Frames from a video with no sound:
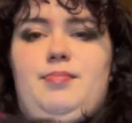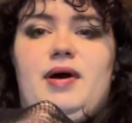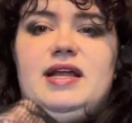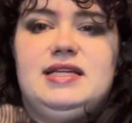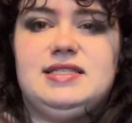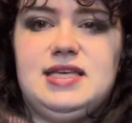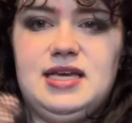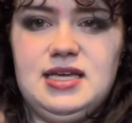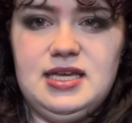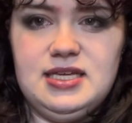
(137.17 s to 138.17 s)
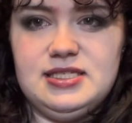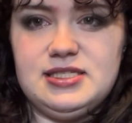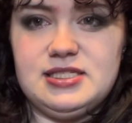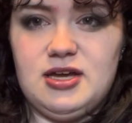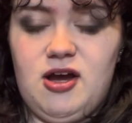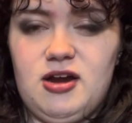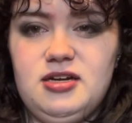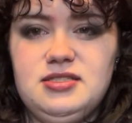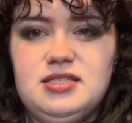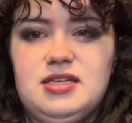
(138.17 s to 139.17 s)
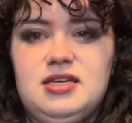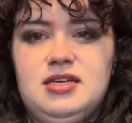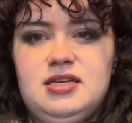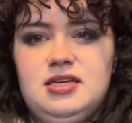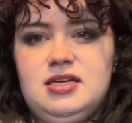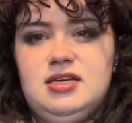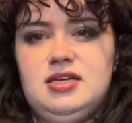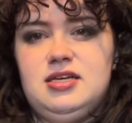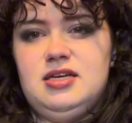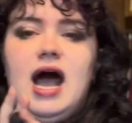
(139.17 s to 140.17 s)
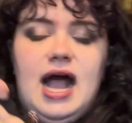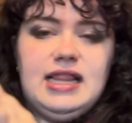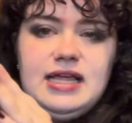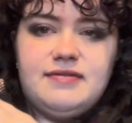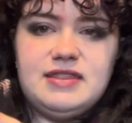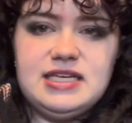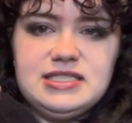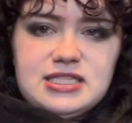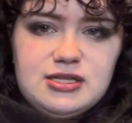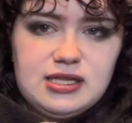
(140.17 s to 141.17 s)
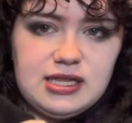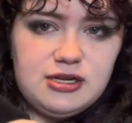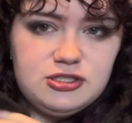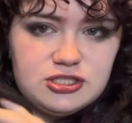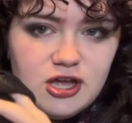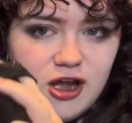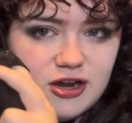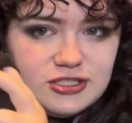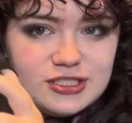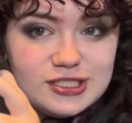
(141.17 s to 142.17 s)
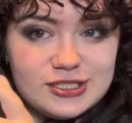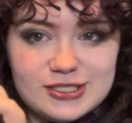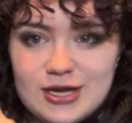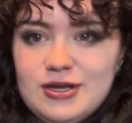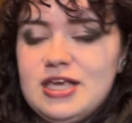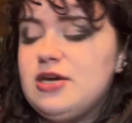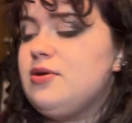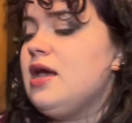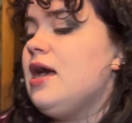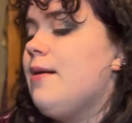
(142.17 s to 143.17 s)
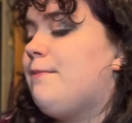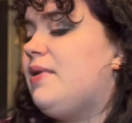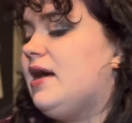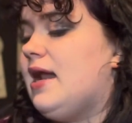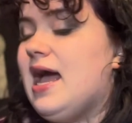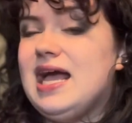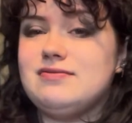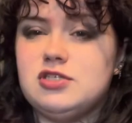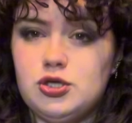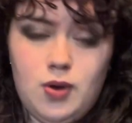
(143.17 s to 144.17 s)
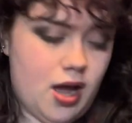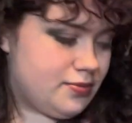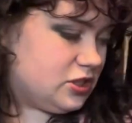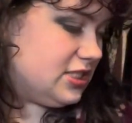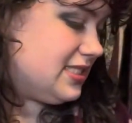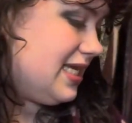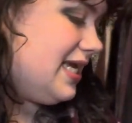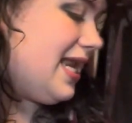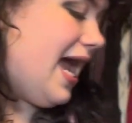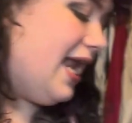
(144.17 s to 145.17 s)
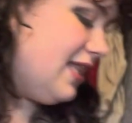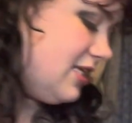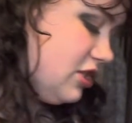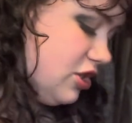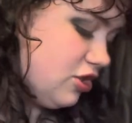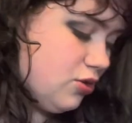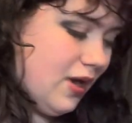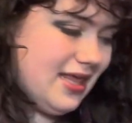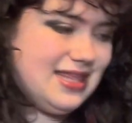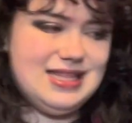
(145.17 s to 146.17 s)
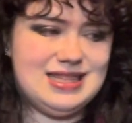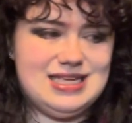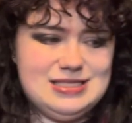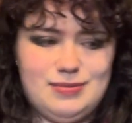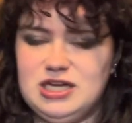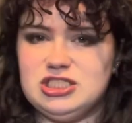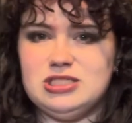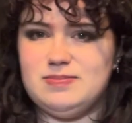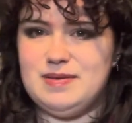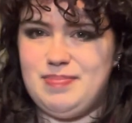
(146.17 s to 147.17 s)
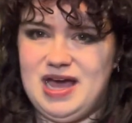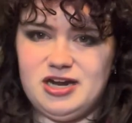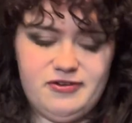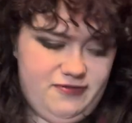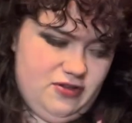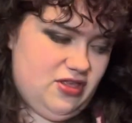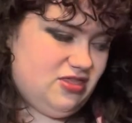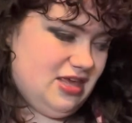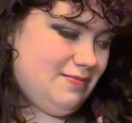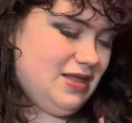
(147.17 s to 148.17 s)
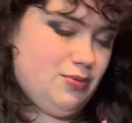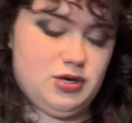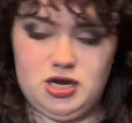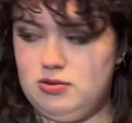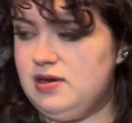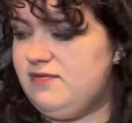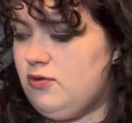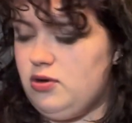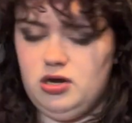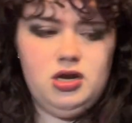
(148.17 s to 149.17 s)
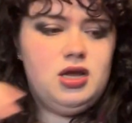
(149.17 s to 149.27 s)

But it's stars. I love these, they're the little stars, so cute. But I had two options, and out of the two, I think these might just be better for the theme that we're going for,